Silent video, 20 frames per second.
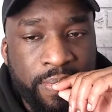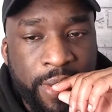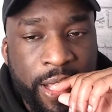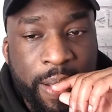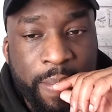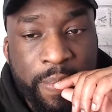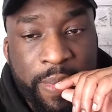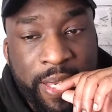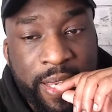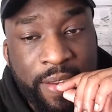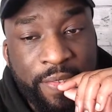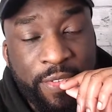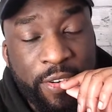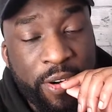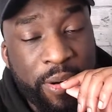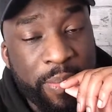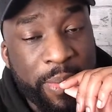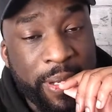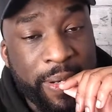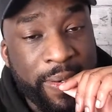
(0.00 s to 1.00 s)
I'm here
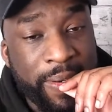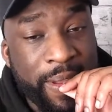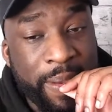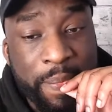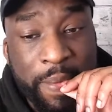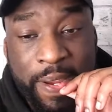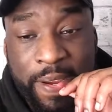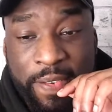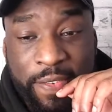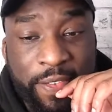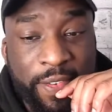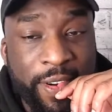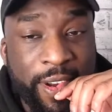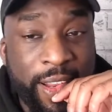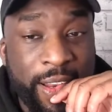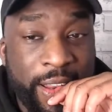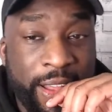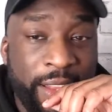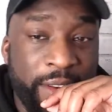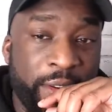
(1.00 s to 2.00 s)
for it, man. I'm here for it.
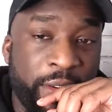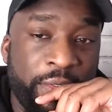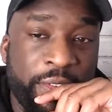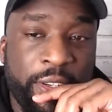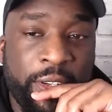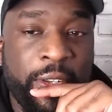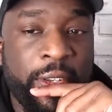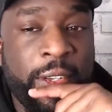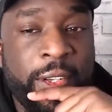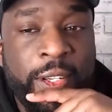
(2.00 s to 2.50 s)
I love it.